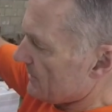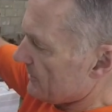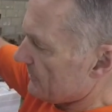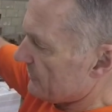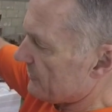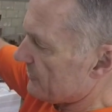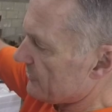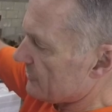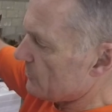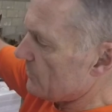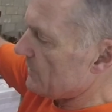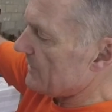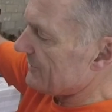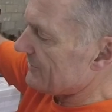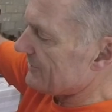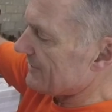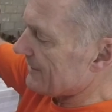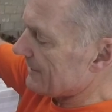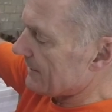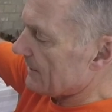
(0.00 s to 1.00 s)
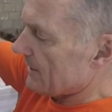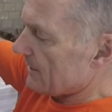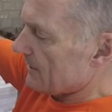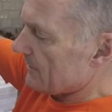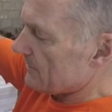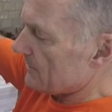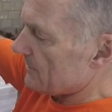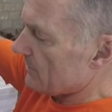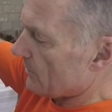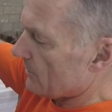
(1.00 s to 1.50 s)
squeezing
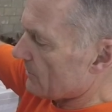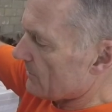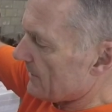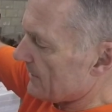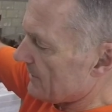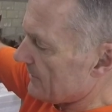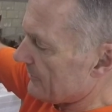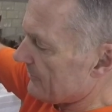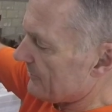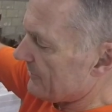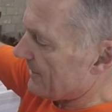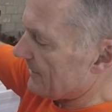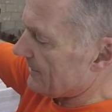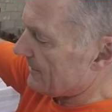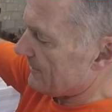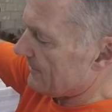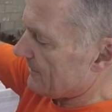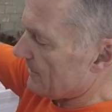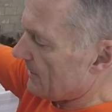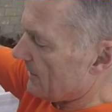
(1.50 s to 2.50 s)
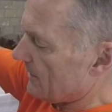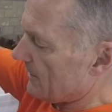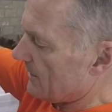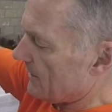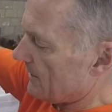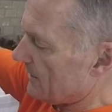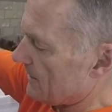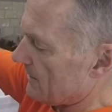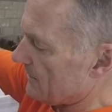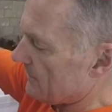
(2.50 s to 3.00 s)
the already set
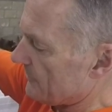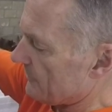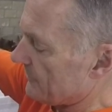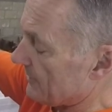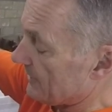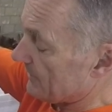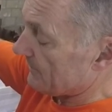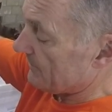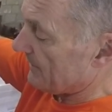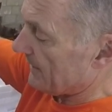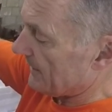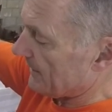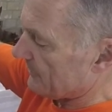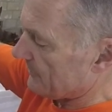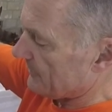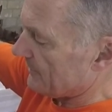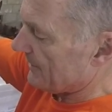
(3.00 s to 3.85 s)
uh, Sikaflex